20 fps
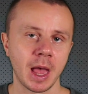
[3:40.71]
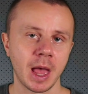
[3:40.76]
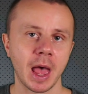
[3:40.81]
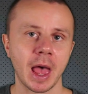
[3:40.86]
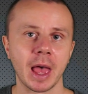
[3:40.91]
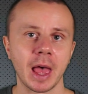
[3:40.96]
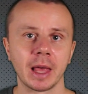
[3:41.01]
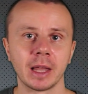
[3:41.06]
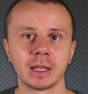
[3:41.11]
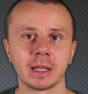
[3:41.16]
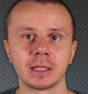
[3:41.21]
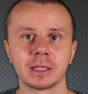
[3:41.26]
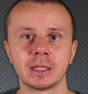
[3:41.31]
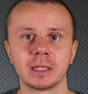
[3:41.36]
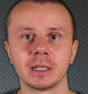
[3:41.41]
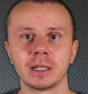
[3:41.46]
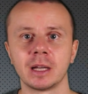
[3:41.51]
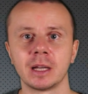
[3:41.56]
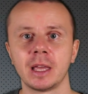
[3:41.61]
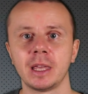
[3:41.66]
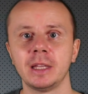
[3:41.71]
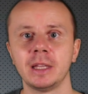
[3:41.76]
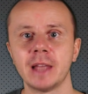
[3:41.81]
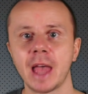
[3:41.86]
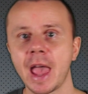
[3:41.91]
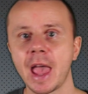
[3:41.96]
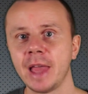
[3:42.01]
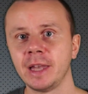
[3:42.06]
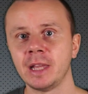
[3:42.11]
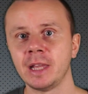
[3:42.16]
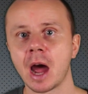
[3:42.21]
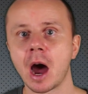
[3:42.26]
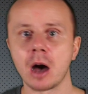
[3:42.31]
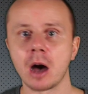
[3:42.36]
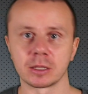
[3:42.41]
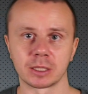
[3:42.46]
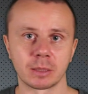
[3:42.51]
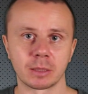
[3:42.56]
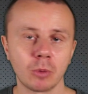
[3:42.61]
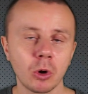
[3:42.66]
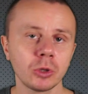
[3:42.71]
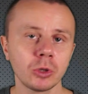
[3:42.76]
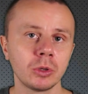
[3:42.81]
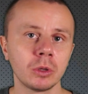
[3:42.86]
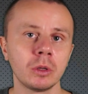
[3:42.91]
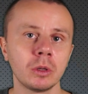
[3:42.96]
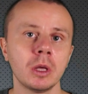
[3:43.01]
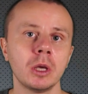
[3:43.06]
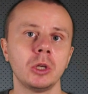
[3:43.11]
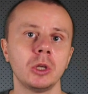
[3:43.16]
And in any other module,